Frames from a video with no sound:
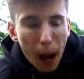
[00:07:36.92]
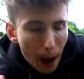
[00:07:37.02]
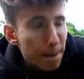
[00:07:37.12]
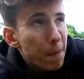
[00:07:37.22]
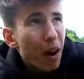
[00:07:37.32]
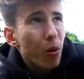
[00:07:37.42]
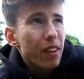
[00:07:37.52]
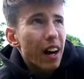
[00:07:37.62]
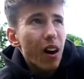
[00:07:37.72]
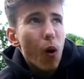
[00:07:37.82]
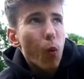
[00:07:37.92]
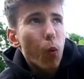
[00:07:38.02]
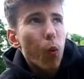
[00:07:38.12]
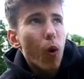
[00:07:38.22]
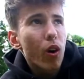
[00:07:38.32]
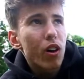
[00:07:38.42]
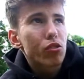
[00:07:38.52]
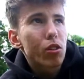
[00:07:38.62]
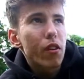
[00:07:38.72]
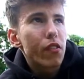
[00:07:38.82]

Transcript: about that whatsoever.